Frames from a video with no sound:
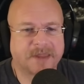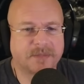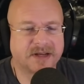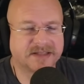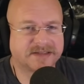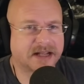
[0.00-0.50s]

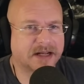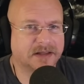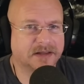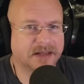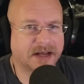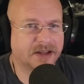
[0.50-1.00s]
But instead
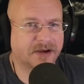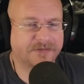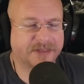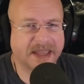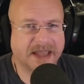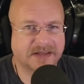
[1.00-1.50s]
of letting off
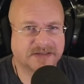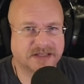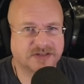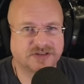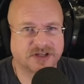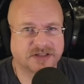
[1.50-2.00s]
the gas,
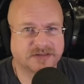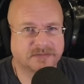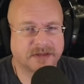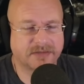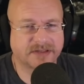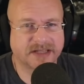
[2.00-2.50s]
he's just
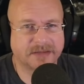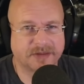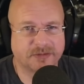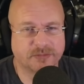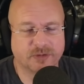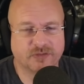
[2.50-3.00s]
every time
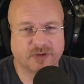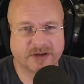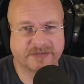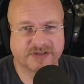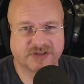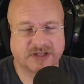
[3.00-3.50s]
they remove one
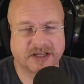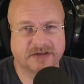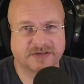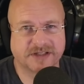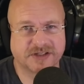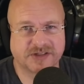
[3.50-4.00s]
of his
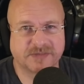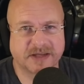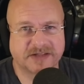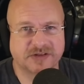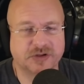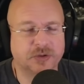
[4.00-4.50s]
channels, he just
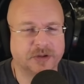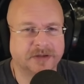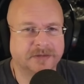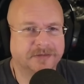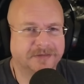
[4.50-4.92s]
makes a new one.